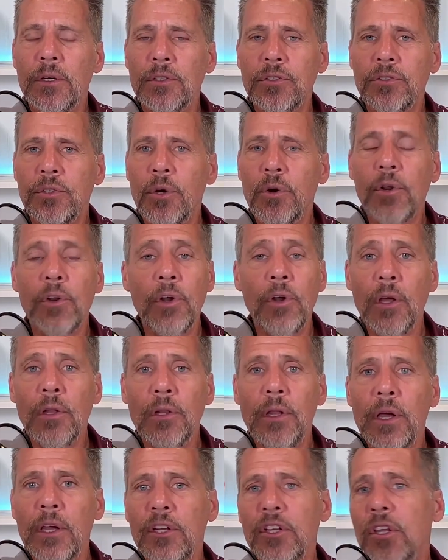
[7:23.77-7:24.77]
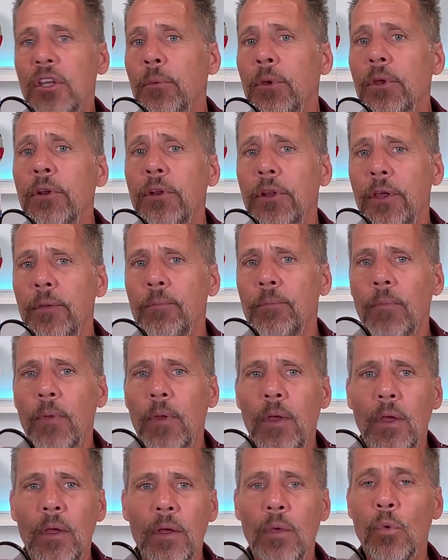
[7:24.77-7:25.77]
start an online community
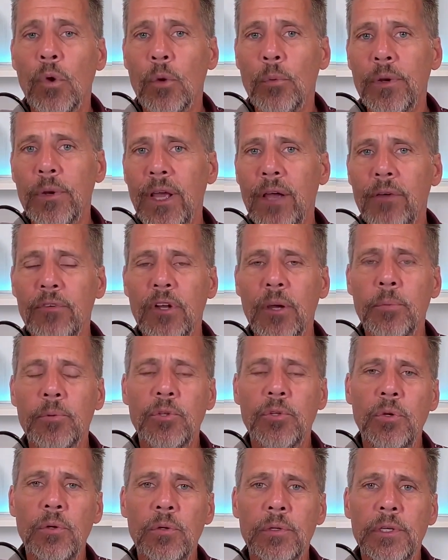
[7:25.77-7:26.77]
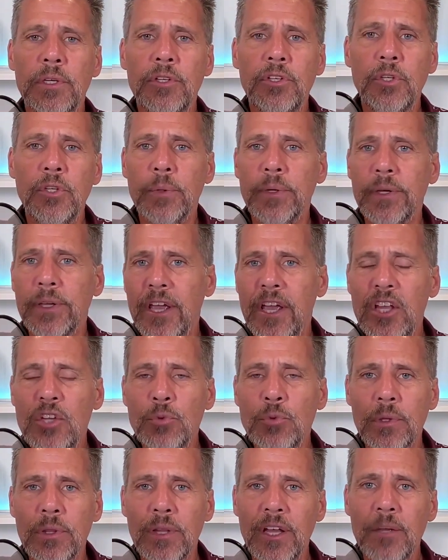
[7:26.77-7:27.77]
where we'd have an opportunity to
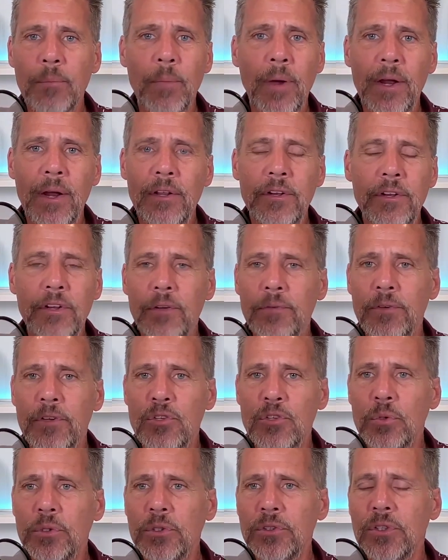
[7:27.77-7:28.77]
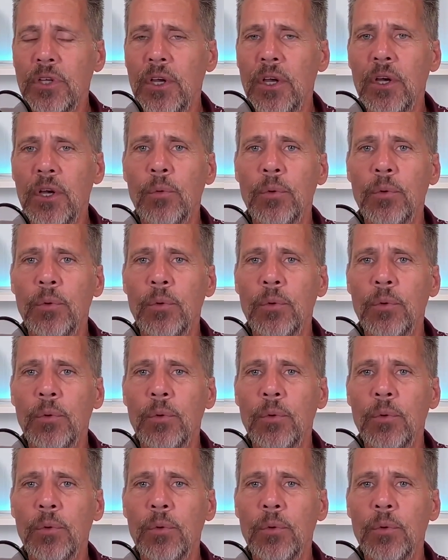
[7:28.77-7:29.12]
engage with like-minded individuals.